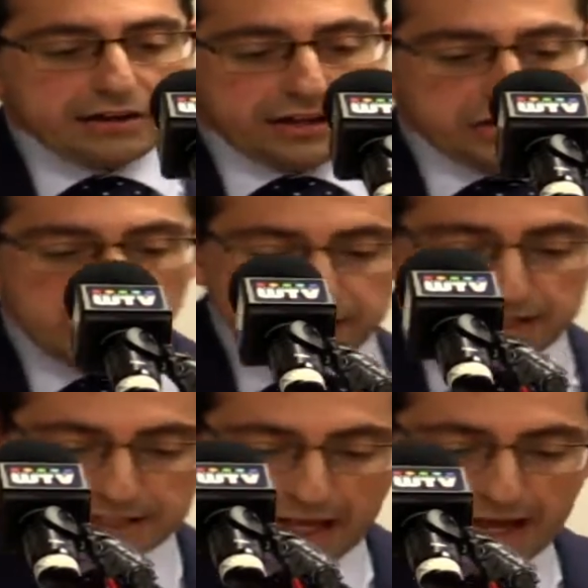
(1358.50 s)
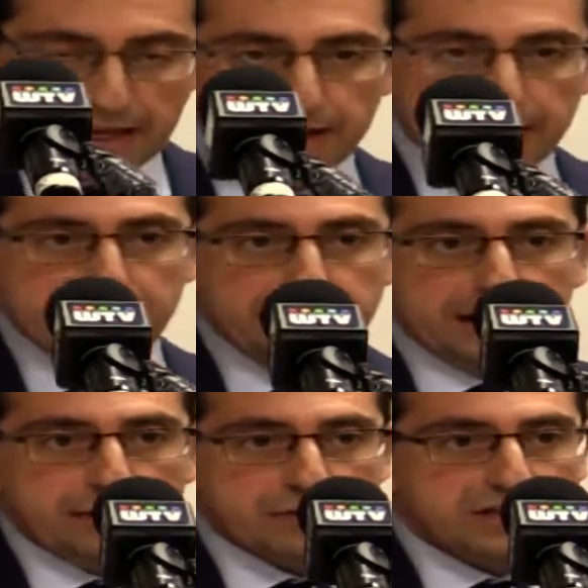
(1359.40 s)
Justice Gageler
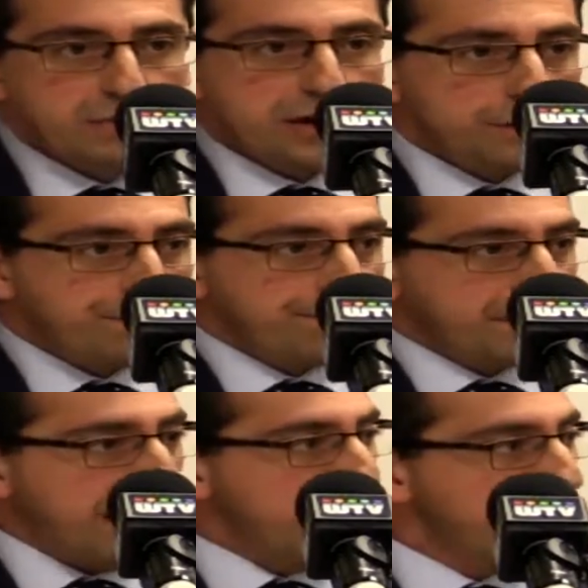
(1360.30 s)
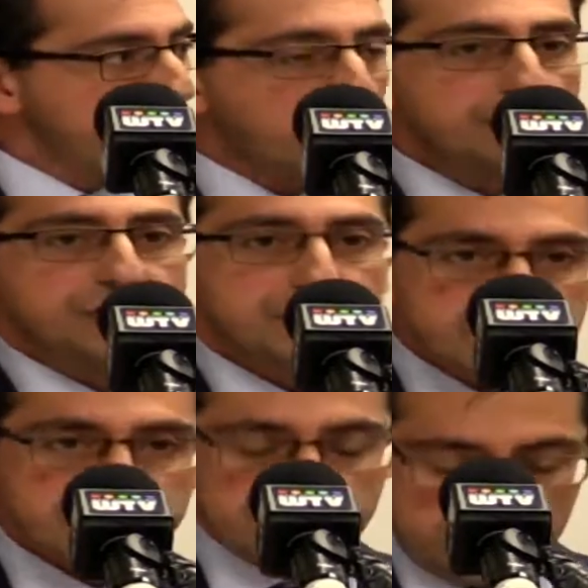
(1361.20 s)
was the one who came closest
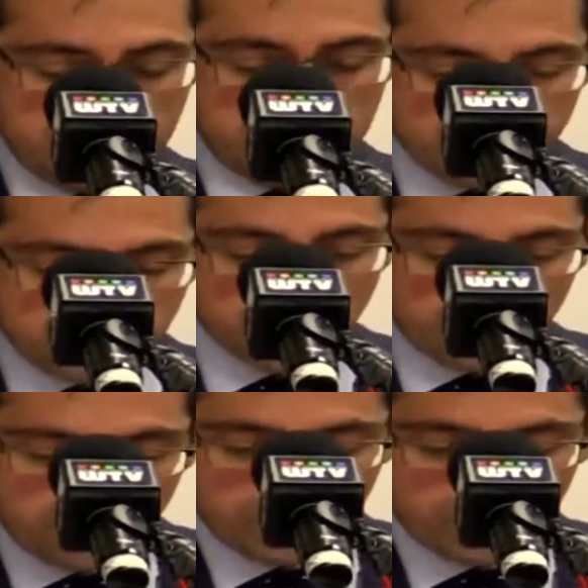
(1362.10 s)
to,